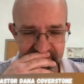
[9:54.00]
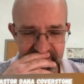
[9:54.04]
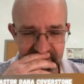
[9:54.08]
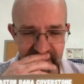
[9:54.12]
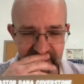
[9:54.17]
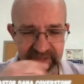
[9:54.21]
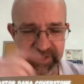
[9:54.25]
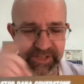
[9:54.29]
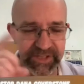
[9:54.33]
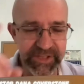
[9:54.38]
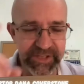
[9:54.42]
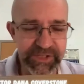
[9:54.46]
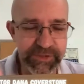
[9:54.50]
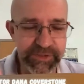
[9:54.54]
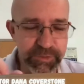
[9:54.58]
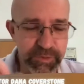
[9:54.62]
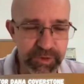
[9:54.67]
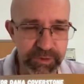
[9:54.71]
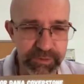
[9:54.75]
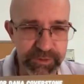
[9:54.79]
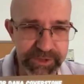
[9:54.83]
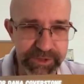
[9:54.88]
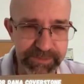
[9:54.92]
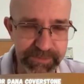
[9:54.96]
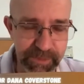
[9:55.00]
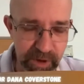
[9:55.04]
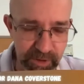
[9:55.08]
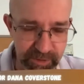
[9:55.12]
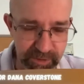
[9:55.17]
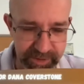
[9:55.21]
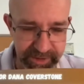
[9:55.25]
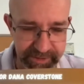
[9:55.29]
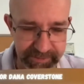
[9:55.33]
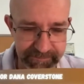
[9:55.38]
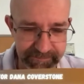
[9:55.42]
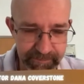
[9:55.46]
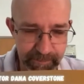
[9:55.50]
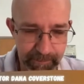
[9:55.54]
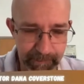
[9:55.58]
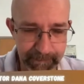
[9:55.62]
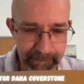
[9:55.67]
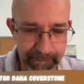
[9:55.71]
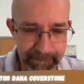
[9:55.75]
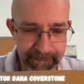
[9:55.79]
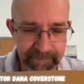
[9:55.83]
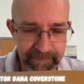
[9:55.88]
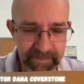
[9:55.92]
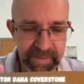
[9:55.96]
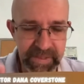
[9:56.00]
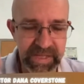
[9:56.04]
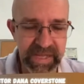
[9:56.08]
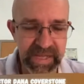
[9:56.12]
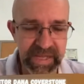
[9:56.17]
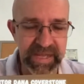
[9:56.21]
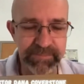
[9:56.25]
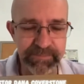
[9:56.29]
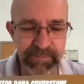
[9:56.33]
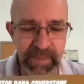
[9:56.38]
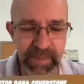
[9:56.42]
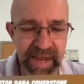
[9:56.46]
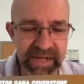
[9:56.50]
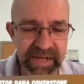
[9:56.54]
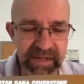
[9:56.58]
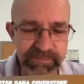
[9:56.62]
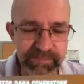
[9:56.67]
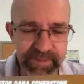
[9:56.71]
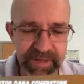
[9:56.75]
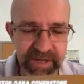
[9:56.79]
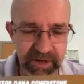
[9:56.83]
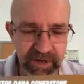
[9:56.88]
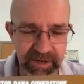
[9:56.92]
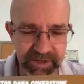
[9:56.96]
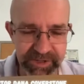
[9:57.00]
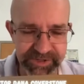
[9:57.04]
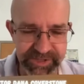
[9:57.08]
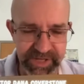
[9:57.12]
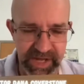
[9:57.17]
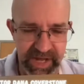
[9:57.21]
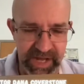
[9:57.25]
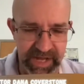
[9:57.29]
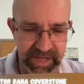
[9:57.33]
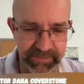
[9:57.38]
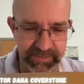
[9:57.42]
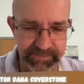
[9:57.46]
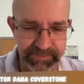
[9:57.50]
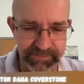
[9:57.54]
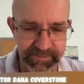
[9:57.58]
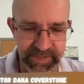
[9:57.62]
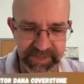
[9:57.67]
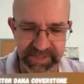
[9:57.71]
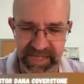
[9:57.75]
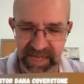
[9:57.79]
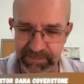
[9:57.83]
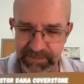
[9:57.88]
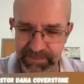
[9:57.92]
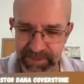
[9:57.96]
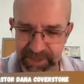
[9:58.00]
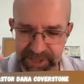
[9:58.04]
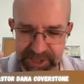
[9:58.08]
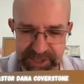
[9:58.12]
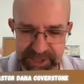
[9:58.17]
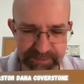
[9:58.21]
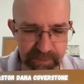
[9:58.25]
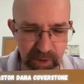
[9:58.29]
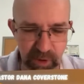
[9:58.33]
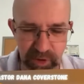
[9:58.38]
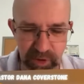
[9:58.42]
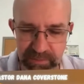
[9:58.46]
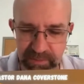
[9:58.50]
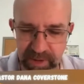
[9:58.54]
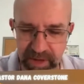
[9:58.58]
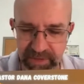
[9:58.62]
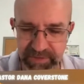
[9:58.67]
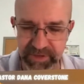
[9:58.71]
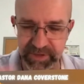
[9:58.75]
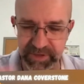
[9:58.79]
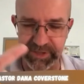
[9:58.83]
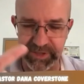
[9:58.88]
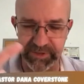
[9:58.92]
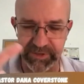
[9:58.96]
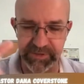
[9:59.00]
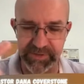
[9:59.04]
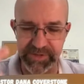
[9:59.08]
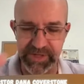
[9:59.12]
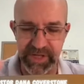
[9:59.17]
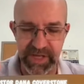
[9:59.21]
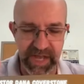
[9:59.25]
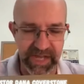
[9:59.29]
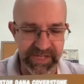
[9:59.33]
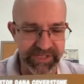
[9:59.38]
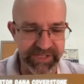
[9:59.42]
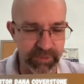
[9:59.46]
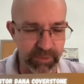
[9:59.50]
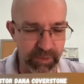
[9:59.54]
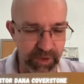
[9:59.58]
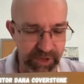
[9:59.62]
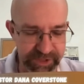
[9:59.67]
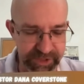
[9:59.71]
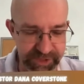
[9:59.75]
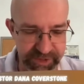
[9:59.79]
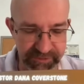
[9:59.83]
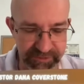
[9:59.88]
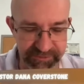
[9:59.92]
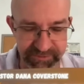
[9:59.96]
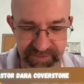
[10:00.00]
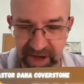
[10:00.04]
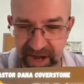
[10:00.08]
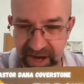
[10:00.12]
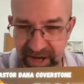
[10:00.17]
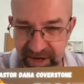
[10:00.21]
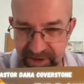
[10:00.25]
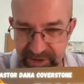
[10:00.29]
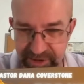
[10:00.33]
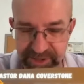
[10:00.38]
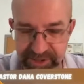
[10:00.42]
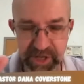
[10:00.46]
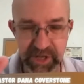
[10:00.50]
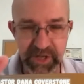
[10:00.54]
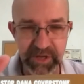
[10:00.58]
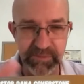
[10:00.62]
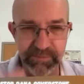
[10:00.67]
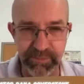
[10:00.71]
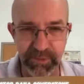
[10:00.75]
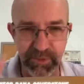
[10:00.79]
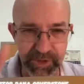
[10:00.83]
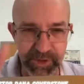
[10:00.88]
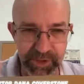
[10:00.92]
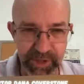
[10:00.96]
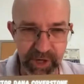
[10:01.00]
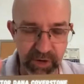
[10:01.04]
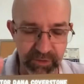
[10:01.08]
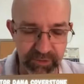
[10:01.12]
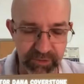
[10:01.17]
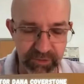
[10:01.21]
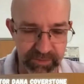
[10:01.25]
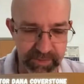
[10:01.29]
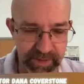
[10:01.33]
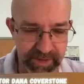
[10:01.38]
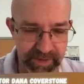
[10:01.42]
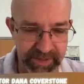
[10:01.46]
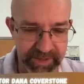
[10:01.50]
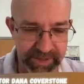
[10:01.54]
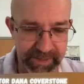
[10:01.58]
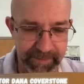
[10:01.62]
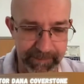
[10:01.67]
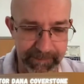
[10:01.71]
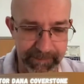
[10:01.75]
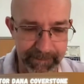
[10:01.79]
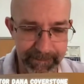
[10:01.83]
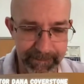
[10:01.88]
And then this word was spoken. It might be our time. It kept being spoken by the leaders as they watched the fires burning over America.